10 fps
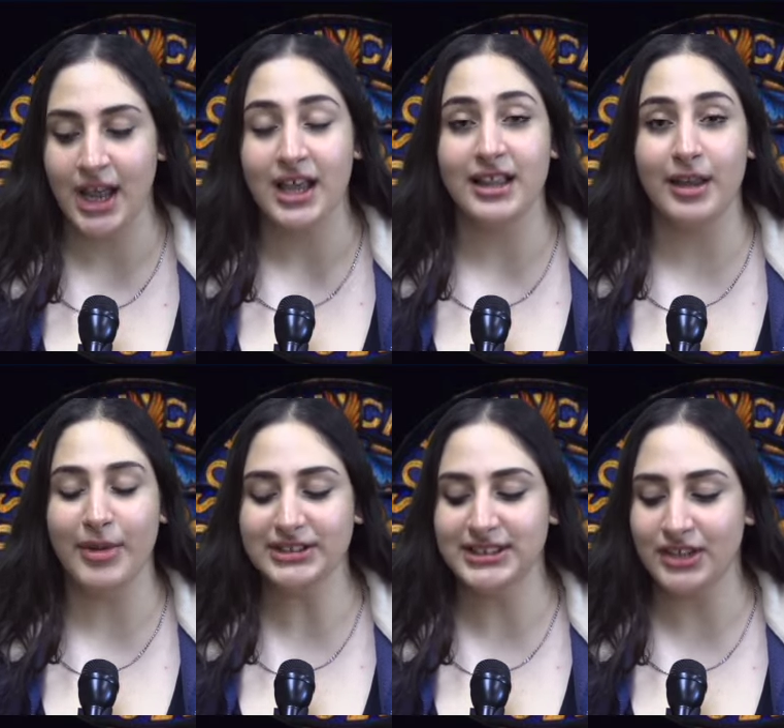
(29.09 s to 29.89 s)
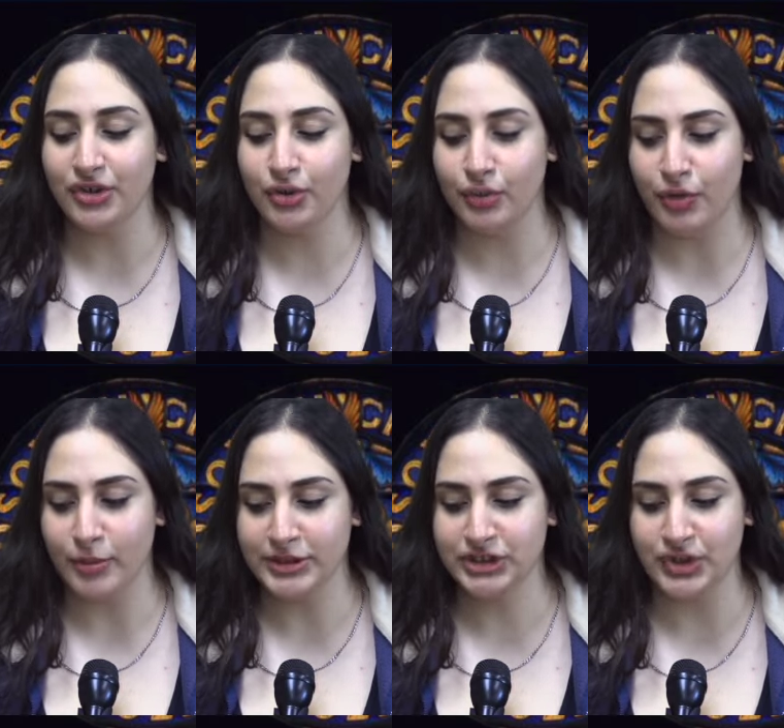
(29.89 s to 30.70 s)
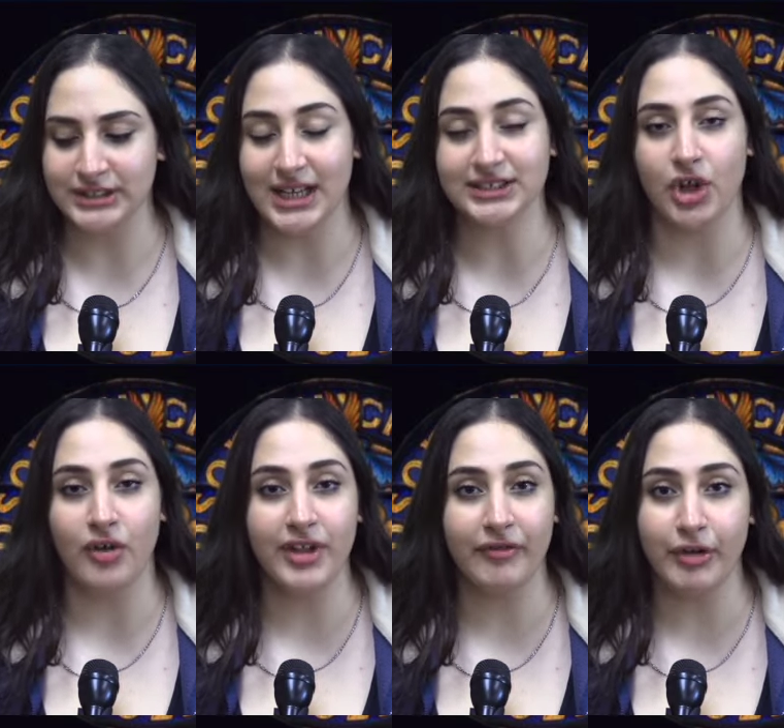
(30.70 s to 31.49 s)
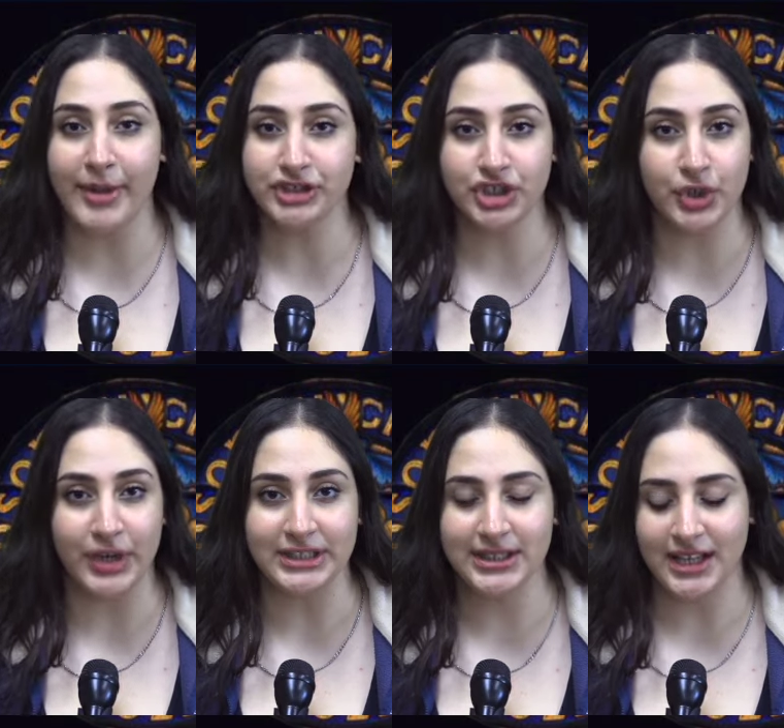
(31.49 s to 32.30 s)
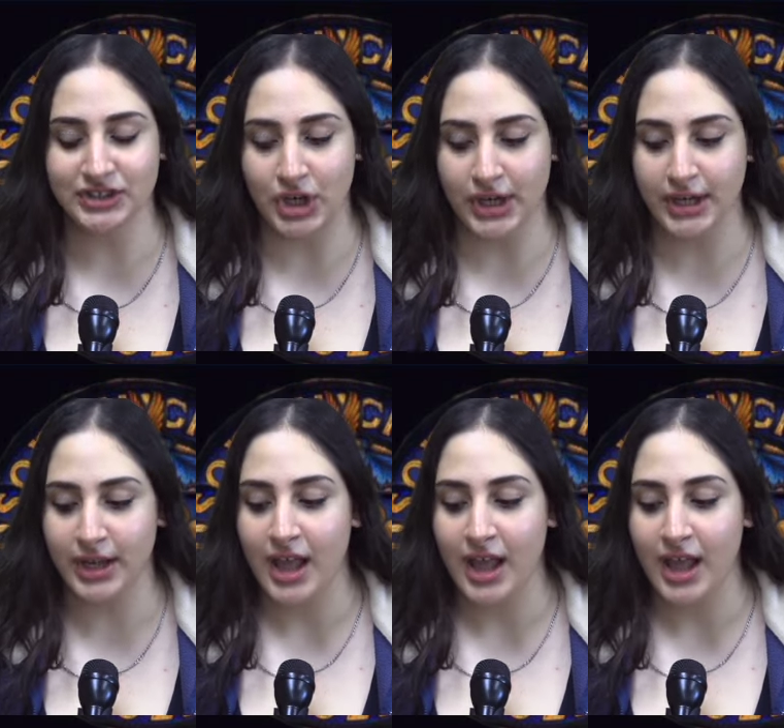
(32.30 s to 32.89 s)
The email sent to dual enrollment students has all the information you need to get started.